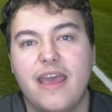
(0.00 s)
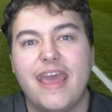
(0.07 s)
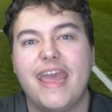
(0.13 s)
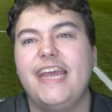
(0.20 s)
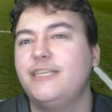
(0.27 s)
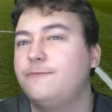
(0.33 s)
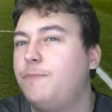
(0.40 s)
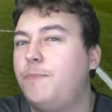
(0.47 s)

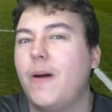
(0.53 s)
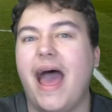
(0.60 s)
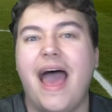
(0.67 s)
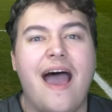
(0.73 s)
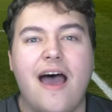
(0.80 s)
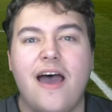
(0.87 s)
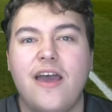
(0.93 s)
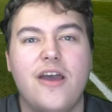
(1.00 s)
He's
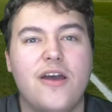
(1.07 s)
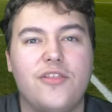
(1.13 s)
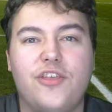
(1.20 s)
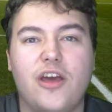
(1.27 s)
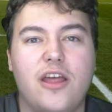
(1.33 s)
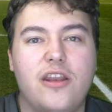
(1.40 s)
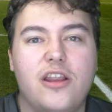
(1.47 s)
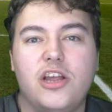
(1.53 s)
better
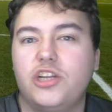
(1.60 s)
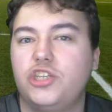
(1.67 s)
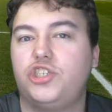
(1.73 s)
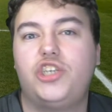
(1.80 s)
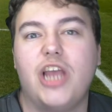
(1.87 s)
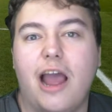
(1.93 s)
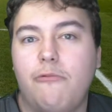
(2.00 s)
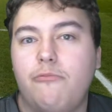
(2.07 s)
than
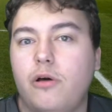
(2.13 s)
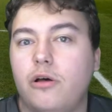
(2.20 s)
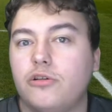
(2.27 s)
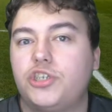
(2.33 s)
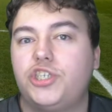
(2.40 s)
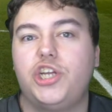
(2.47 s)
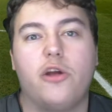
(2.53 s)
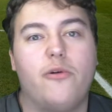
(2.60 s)
Jack
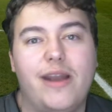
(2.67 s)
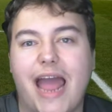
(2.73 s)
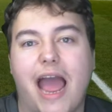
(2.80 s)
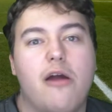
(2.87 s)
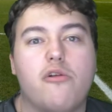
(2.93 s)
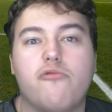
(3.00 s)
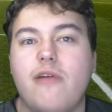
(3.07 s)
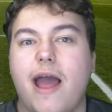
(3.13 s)
Wilshere and
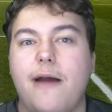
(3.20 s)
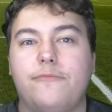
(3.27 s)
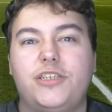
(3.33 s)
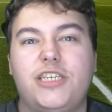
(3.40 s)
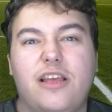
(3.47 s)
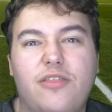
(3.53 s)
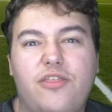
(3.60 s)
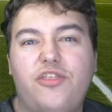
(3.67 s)
Aaron
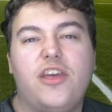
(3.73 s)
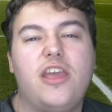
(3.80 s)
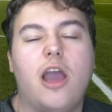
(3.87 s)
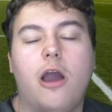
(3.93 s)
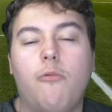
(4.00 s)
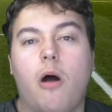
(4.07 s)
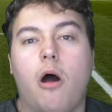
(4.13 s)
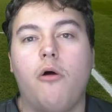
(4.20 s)
Ramsey and
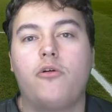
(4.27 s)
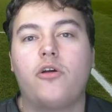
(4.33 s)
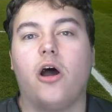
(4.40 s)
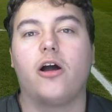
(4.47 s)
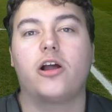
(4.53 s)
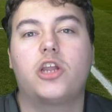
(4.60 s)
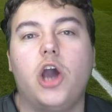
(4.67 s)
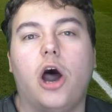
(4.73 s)
Theo
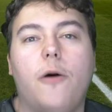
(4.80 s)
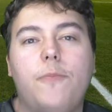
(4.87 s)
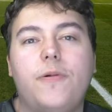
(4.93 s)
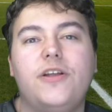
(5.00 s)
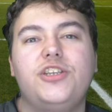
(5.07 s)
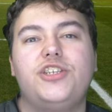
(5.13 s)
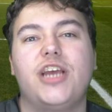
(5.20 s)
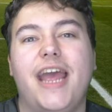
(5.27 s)
Walcott.
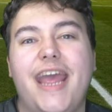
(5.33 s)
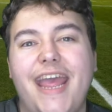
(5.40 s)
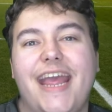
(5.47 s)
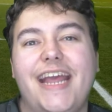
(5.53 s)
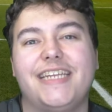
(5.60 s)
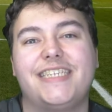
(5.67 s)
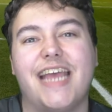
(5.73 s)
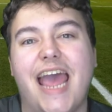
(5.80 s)
Coppinger
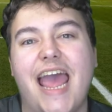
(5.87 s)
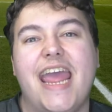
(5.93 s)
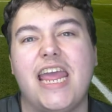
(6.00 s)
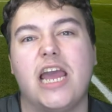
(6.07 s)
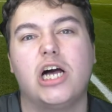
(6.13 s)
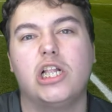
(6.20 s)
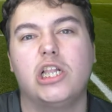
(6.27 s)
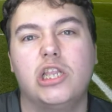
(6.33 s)
is
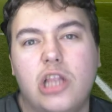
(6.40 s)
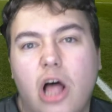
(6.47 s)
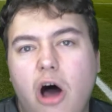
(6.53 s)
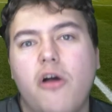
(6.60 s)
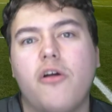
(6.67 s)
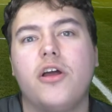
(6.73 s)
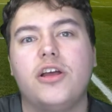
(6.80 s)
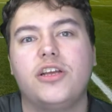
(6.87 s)
a
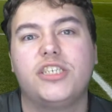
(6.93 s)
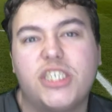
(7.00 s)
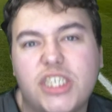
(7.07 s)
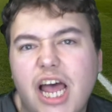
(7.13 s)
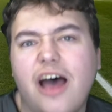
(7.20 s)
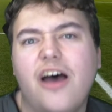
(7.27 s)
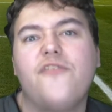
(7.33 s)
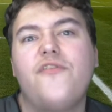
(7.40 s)

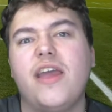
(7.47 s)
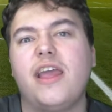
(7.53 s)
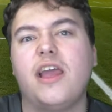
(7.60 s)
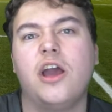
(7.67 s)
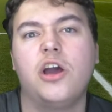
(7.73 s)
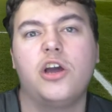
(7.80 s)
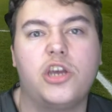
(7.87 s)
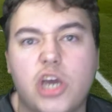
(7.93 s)

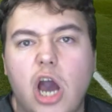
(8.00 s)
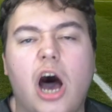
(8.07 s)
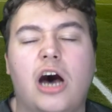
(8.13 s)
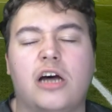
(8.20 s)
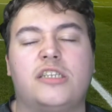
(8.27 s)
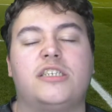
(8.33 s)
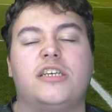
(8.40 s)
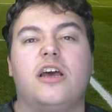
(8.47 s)
long-serving
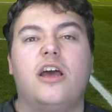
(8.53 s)
god.